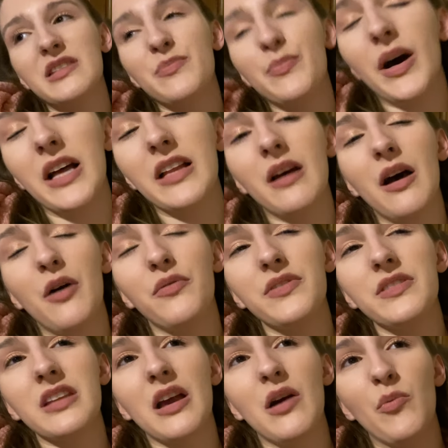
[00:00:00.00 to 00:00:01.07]
But I
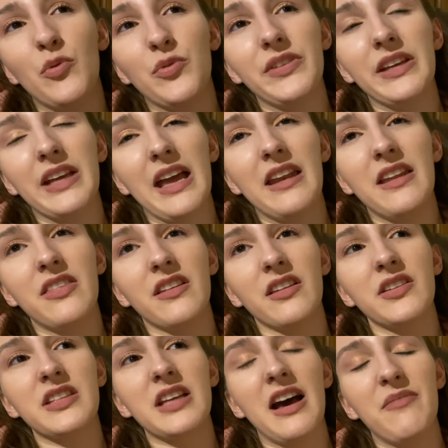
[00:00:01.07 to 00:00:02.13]
won't take anything
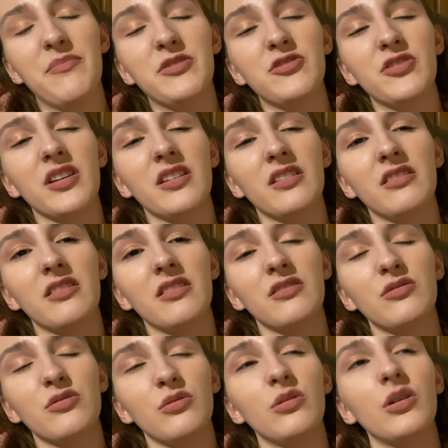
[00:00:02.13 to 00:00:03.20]
because I have been drinking,
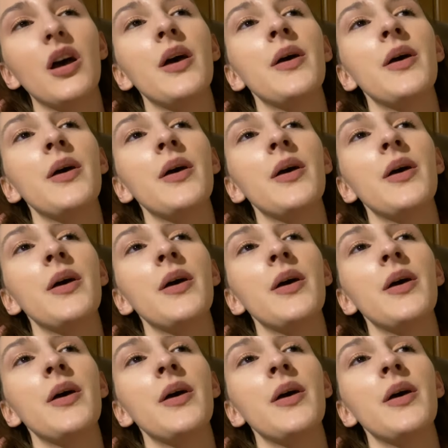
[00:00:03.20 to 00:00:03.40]
so